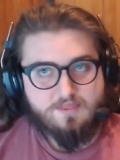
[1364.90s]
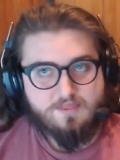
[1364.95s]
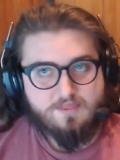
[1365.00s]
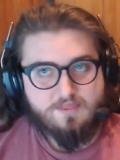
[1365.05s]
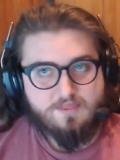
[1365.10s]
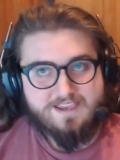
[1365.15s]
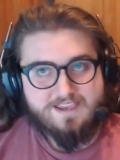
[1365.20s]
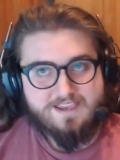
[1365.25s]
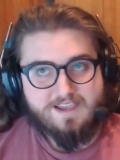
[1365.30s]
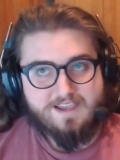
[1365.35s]

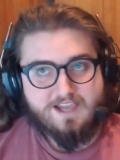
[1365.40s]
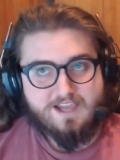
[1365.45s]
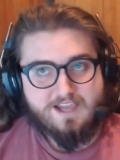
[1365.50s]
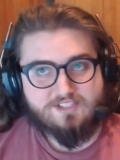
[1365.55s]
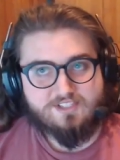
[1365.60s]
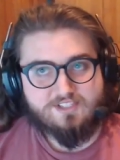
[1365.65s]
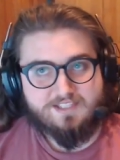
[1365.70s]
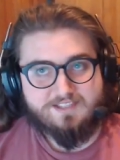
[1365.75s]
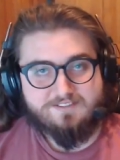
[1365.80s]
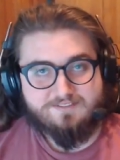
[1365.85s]
they
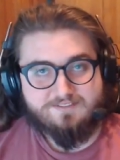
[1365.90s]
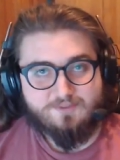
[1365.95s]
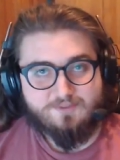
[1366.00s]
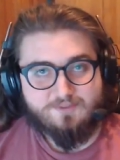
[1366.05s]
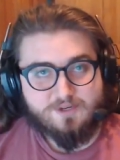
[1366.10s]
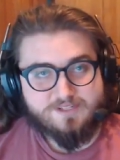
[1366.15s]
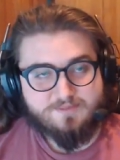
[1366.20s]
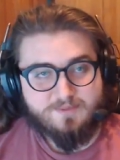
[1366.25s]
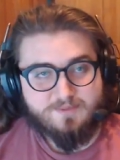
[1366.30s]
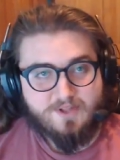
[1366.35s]
actually
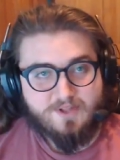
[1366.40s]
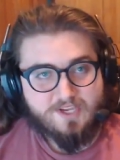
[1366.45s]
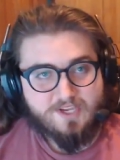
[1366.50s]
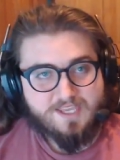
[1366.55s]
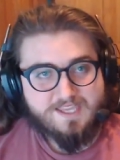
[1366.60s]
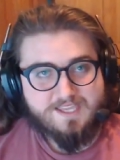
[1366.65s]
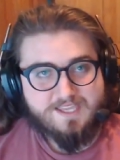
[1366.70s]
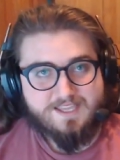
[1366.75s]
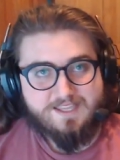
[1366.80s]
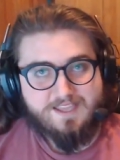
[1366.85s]
enforce
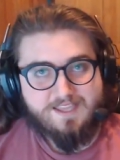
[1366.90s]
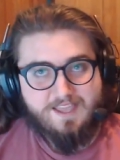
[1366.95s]
blogging.